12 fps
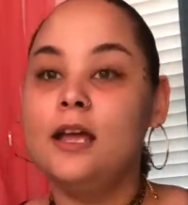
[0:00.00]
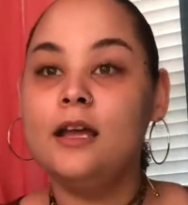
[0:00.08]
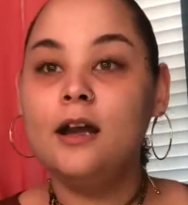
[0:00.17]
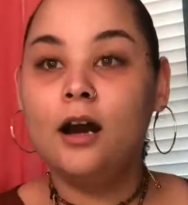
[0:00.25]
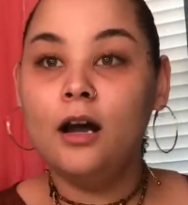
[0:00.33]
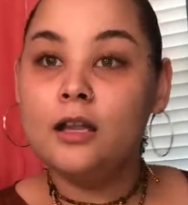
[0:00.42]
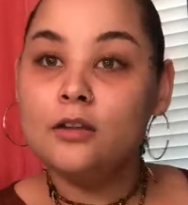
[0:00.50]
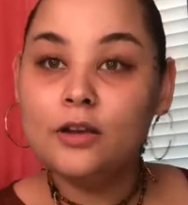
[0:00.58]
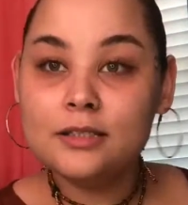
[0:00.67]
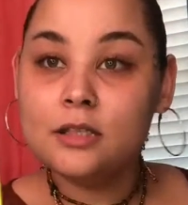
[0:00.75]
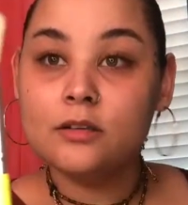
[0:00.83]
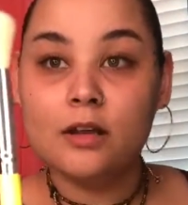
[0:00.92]
It
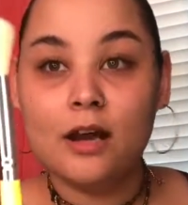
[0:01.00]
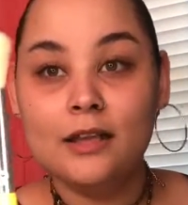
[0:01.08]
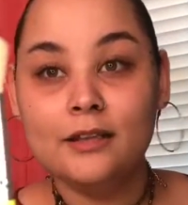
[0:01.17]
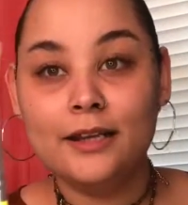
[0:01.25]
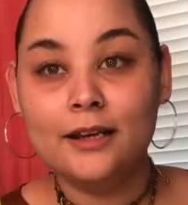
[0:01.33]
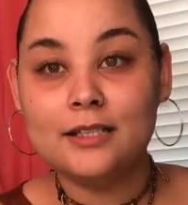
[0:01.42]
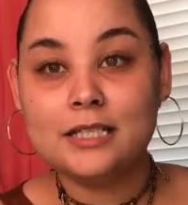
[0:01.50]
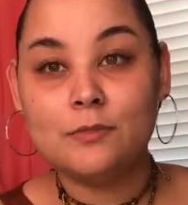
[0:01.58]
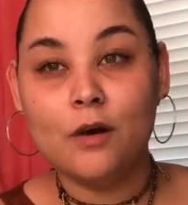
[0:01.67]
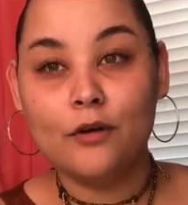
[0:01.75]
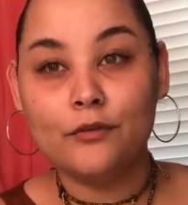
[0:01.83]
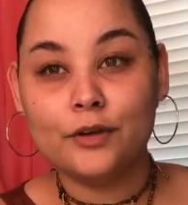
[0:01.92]
looks a lot like a
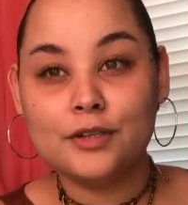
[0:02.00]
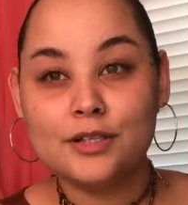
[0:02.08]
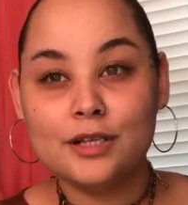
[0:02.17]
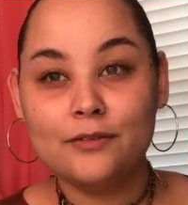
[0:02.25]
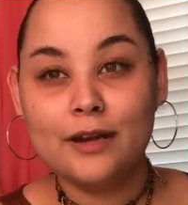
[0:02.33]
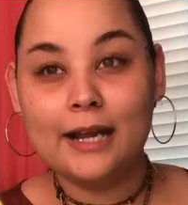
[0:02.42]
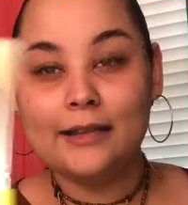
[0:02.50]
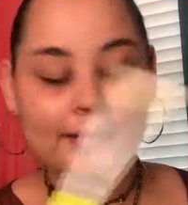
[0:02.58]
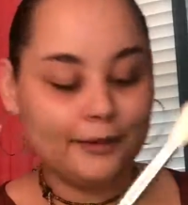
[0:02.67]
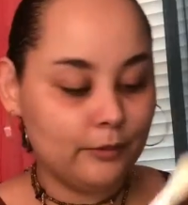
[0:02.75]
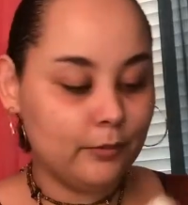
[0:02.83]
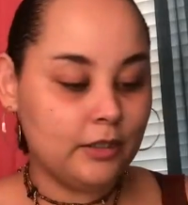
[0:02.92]
small version of a
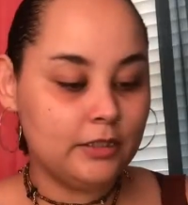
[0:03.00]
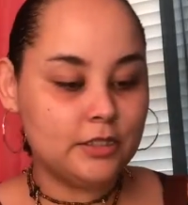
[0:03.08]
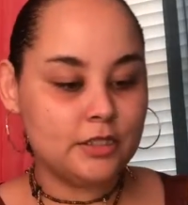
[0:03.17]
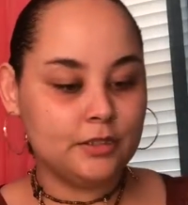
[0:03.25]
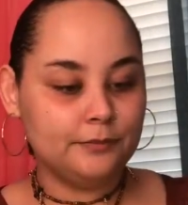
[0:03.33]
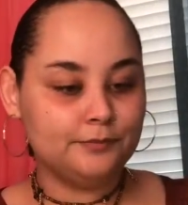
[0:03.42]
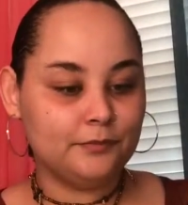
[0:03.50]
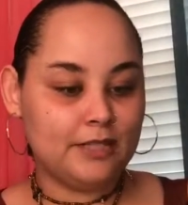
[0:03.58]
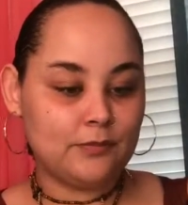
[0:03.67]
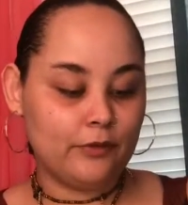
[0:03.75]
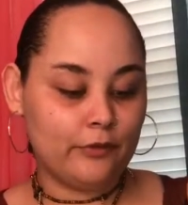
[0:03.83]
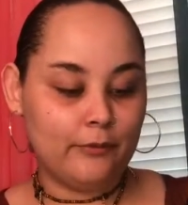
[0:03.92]
highlighter brush.
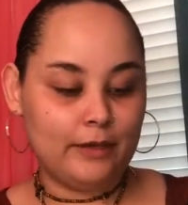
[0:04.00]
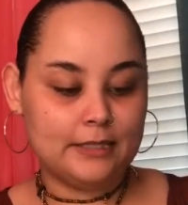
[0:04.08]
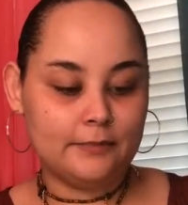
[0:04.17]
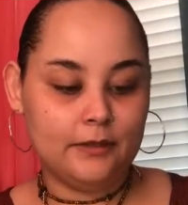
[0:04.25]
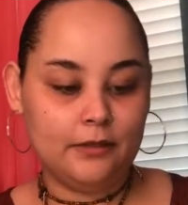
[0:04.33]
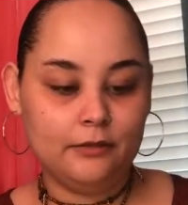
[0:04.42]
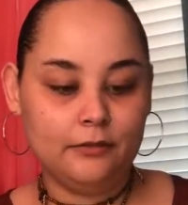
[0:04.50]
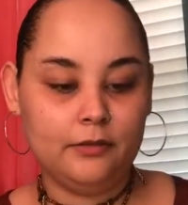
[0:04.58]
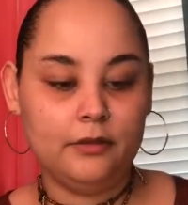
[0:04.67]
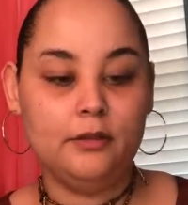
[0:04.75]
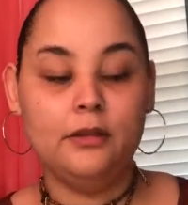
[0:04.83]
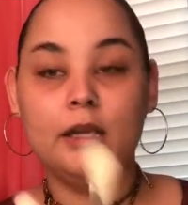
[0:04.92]
That's what it reminds me of.
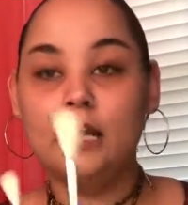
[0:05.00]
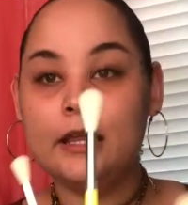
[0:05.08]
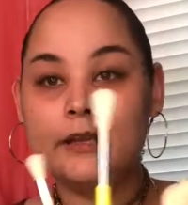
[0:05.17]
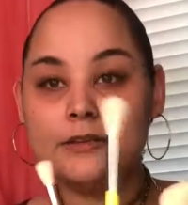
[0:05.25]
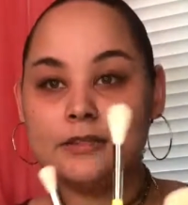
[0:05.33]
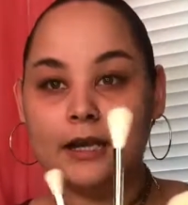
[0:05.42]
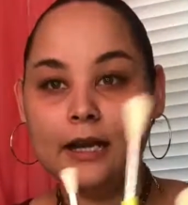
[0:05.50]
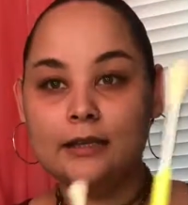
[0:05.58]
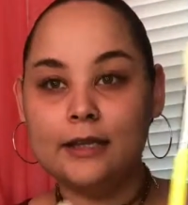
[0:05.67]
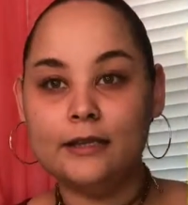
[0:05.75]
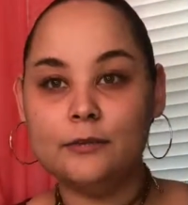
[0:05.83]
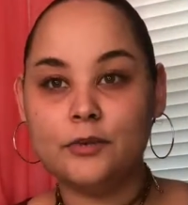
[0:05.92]
Here's the
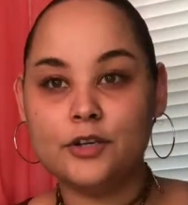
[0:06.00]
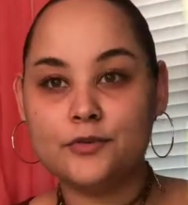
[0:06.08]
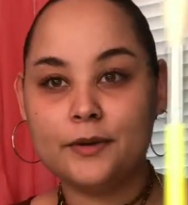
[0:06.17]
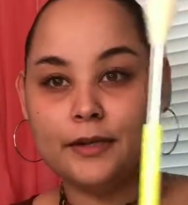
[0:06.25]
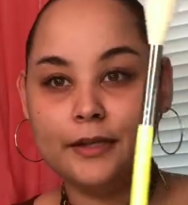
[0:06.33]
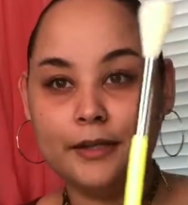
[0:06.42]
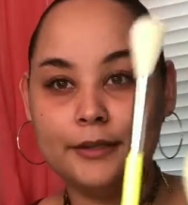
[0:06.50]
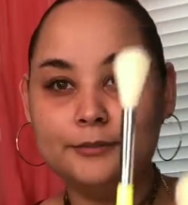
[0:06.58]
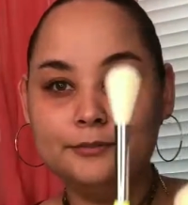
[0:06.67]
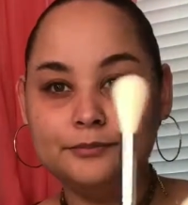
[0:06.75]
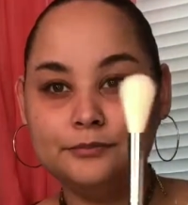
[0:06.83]
highlighting brush right here.